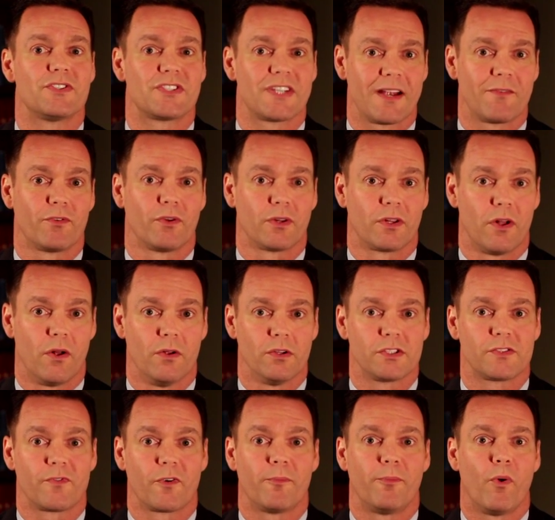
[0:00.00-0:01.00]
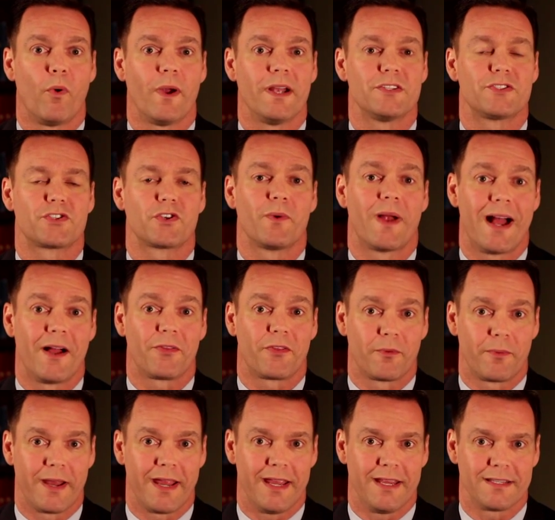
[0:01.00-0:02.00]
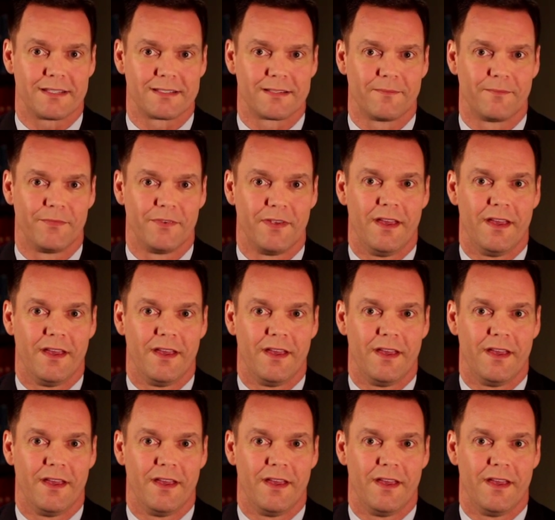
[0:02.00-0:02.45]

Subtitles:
several goals for points throughout the race.